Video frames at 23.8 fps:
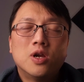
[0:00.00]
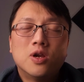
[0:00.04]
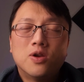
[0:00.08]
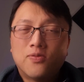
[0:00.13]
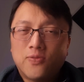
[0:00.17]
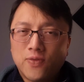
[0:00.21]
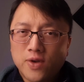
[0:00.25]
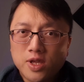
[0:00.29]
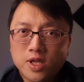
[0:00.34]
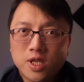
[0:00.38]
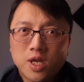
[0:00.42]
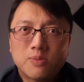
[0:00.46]

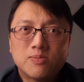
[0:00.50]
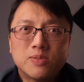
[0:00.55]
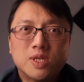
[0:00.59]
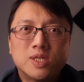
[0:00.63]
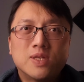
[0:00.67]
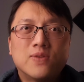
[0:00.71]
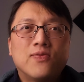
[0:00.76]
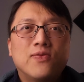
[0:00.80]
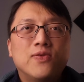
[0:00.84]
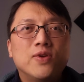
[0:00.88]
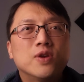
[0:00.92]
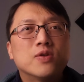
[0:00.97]
Freedom is
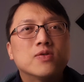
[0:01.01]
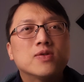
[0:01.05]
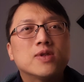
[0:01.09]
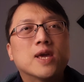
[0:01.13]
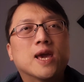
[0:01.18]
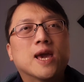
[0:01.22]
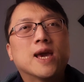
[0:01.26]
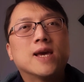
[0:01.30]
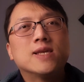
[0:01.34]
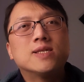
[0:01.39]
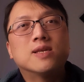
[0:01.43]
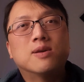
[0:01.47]
viewed
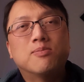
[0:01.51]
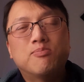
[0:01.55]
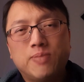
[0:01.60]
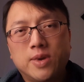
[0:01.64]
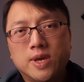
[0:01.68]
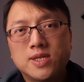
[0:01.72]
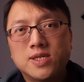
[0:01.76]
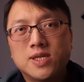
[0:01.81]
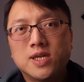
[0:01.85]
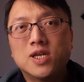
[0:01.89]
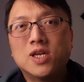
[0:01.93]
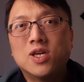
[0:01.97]
as a
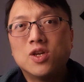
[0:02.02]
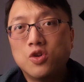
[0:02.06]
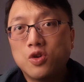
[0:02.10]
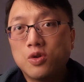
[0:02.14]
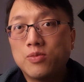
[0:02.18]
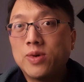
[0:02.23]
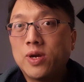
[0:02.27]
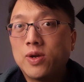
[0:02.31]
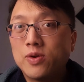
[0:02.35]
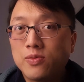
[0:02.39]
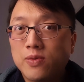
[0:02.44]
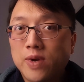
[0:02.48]
basic
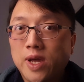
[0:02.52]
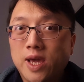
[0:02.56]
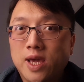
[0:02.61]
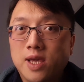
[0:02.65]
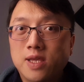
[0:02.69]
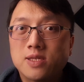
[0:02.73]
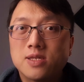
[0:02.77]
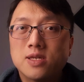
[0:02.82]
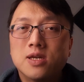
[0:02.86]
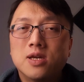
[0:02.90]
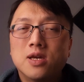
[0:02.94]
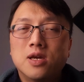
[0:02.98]
human
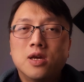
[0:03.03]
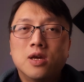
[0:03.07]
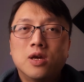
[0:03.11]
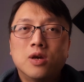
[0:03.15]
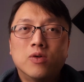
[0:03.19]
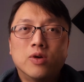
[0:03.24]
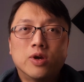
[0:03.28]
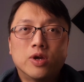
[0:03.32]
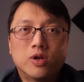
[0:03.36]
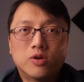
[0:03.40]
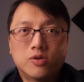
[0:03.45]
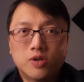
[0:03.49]
right.
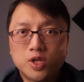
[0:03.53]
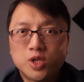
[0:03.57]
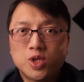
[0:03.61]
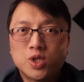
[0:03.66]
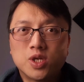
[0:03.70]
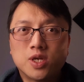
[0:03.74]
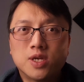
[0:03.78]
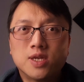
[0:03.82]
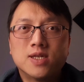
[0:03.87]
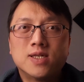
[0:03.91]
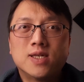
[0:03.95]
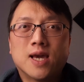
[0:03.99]
When
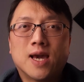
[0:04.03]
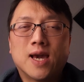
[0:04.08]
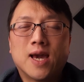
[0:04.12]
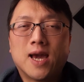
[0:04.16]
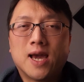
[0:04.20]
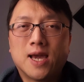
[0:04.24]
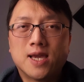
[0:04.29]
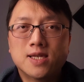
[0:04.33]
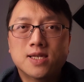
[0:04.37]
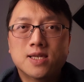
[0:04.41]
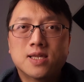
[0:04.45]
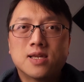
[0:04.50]
Christians are
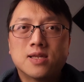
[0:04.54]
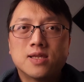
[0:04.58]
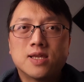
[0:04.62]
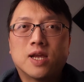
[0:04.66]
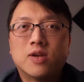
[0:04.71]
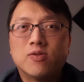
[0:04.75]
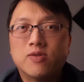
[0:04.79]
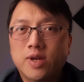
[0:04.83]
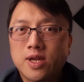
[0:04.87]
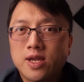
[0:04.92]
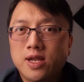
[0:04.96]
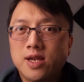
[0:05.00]
asked
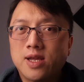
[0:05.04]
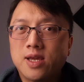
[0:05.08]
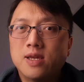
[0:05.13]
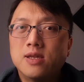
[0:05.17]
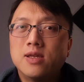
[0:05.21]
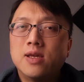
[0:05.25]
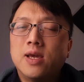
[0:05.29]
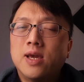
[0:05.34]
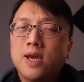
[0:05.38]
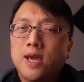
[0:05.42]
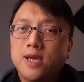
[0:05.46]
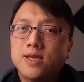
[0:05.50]
directly,
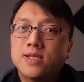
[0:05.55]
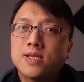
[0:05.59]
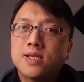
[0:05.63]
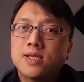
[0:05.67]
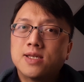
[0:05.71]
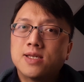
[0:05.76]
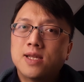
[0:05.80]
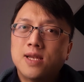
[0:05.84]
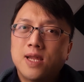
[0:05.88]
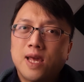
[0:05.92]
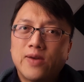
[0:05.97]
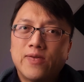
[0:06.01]
is
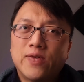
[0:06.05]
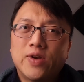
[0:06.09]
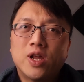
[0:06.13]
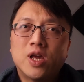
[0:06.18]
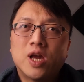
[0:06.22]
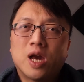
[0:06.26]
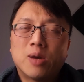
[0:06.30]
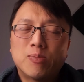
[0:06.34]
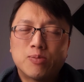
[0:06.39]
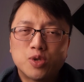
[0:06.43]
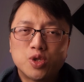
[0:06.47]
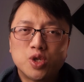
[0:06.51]
slavery
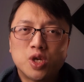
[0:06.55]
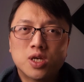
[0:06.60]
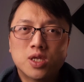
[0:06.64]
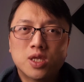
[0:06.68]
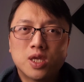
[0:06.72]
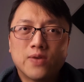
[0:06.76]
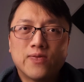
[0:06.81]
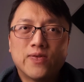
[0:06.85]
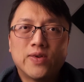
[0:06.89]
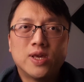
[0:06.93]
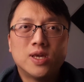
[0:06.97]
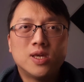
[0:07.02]

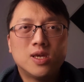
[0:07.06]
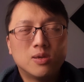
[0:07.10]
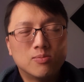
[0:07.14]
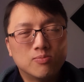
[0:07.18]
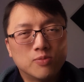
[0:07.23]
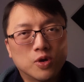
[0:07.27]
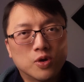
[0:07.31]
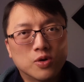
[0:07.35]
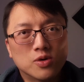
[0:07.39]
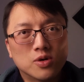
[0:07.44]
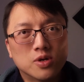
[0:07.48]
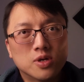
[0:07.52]
objectively
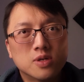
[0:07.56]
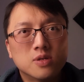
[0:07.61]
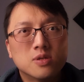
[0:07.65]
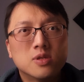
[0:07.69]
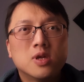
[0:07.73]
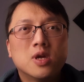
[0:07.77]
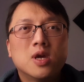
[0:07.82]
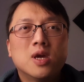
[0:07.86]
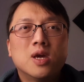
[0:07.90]
immoral?